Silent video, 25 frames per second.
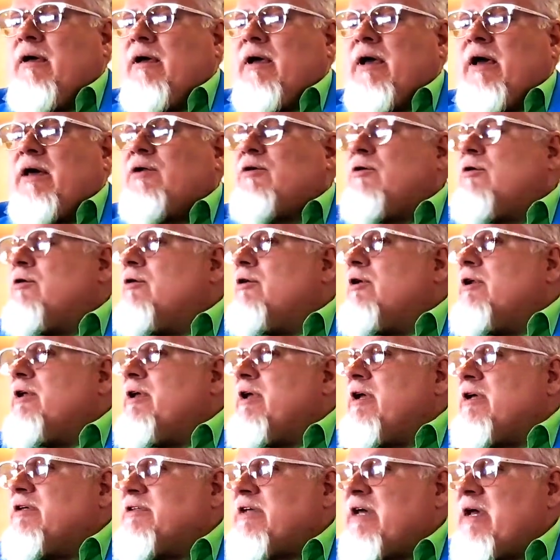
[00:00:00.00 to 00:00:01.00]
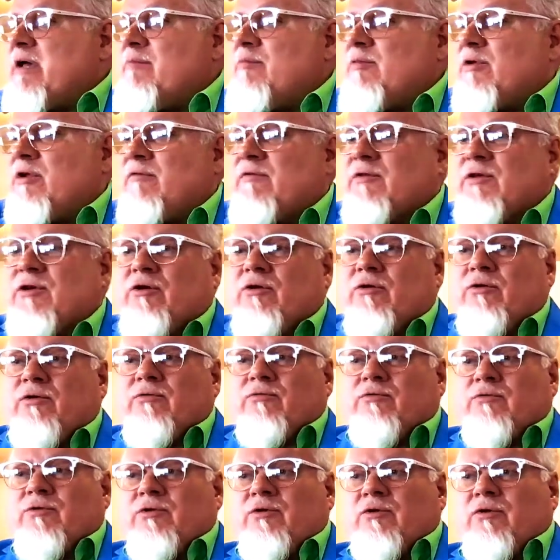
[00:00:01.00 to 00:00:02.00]
An early example of the
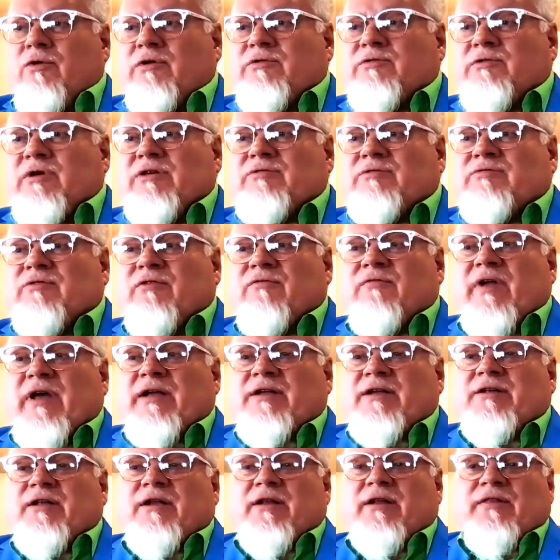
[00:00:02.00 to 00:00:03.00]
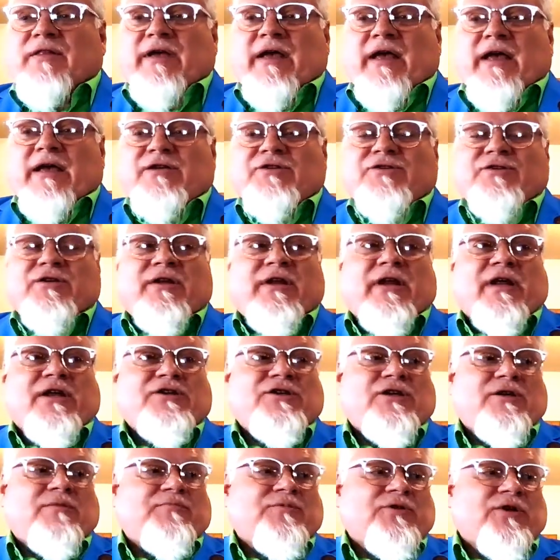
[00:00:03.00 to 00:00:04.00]
Golden Rule is reflected in the ancient
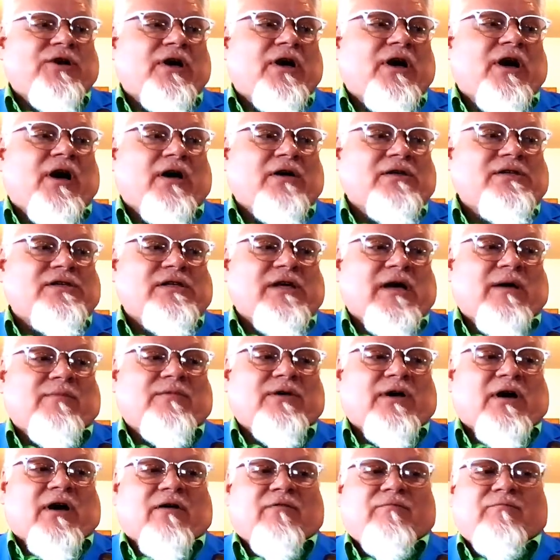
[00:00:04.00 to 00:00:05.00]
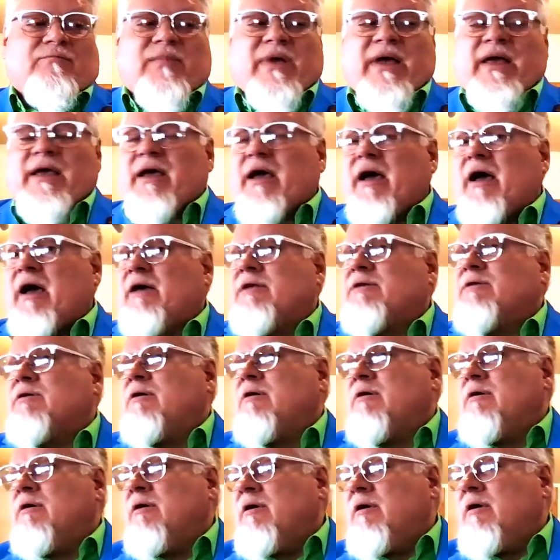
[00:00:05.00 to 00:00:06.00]
Egyptian concept of Mayat,
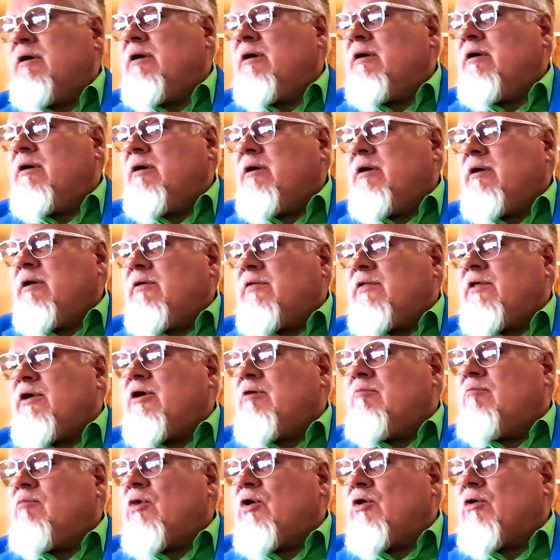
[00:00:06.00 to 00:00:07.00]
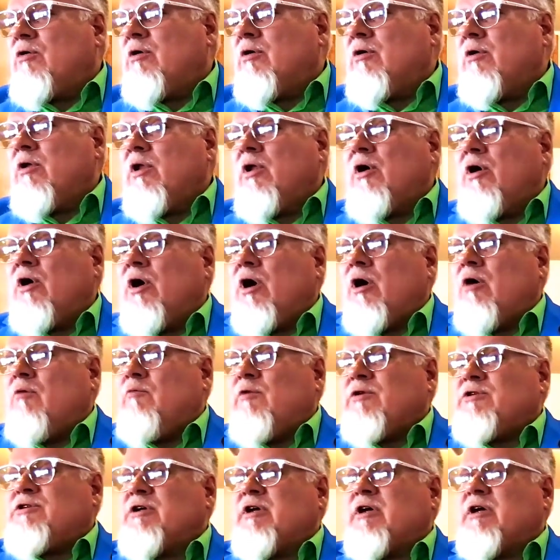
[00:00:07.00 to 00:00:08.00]
their moral law,
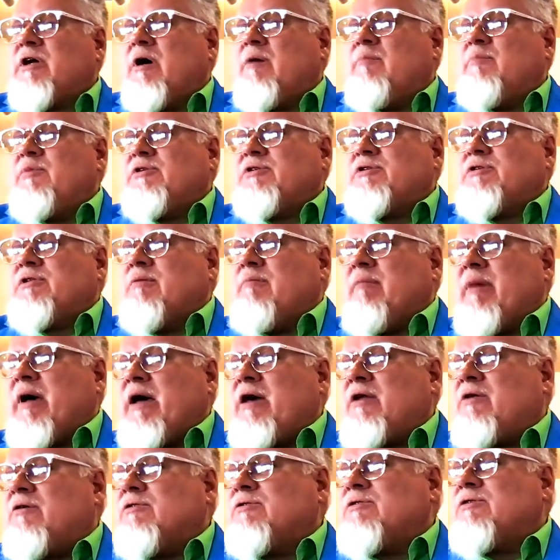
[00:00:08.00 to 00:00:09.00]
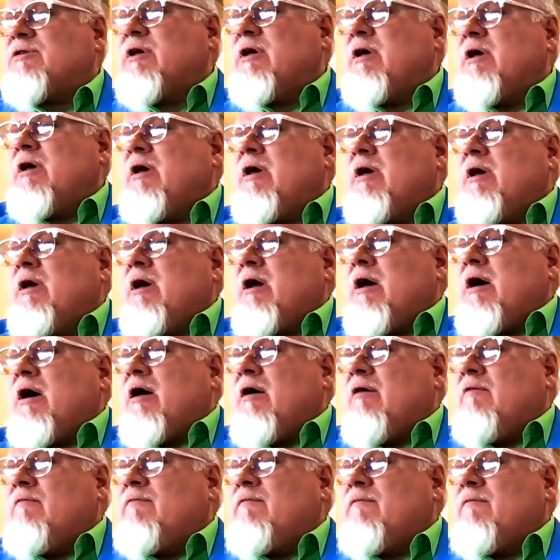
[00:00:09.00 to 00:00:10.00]
which encompassed the matters
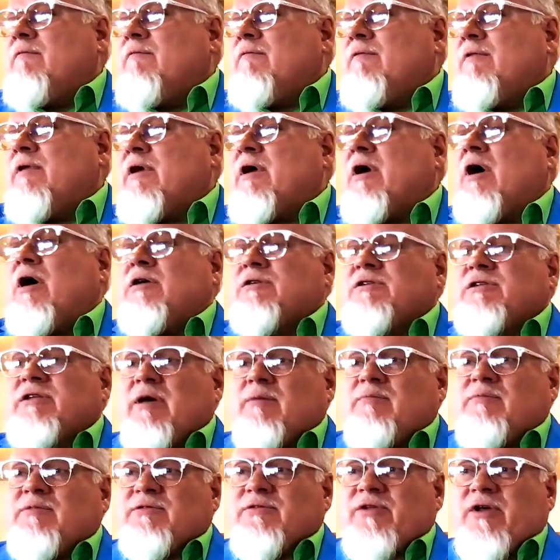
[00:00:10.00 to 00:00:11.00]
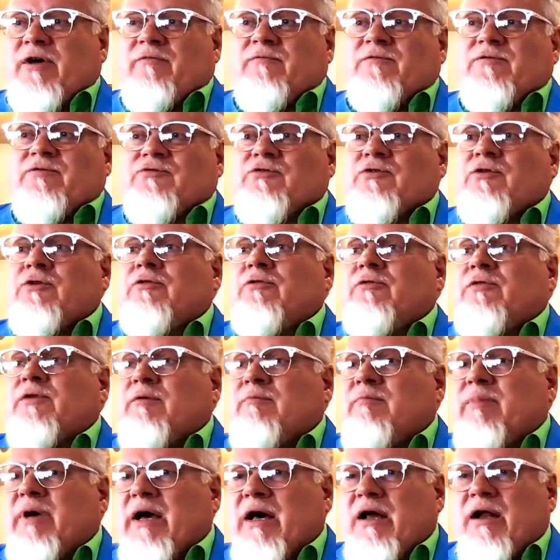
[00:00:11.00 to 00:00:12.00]
of the concepts of truth
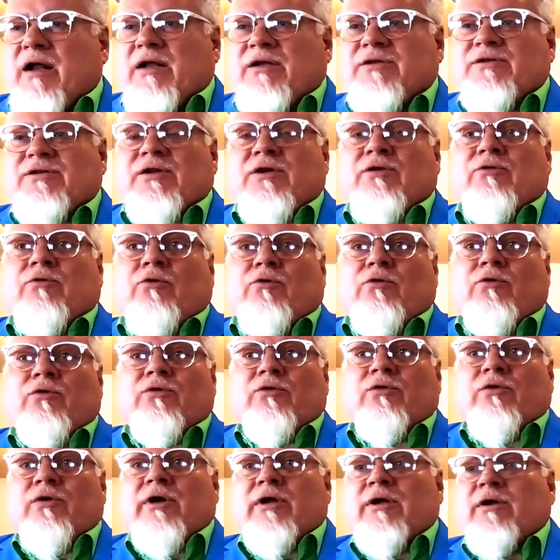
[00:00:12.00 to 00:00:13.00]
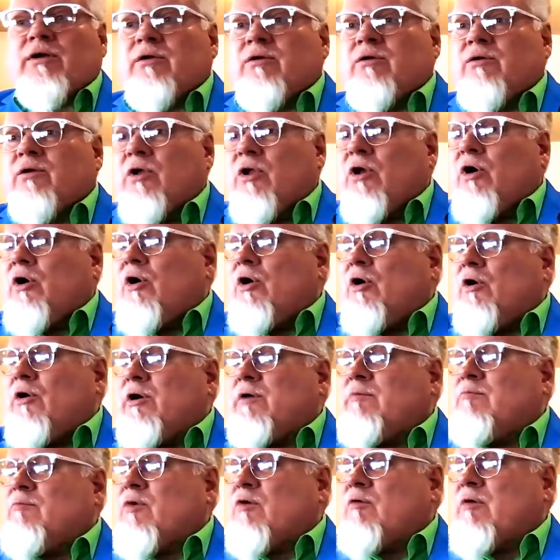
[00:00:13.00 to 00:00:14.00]
and balance and order and law
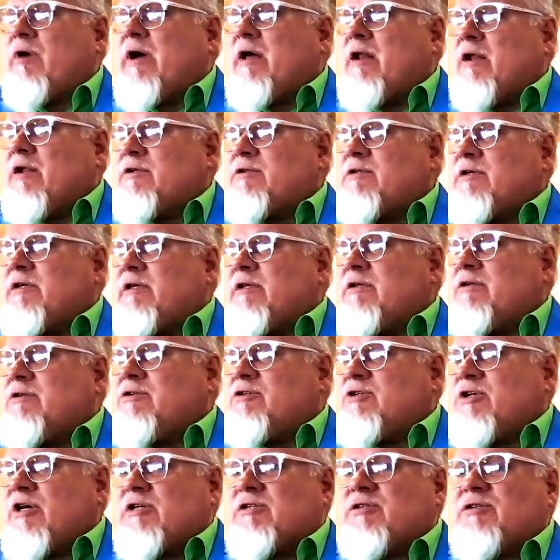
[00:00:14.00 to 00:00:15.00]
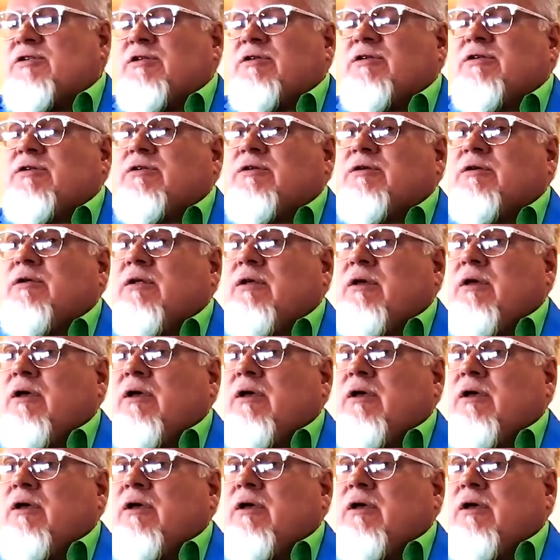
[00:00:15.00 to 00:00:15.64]
and morality and justice.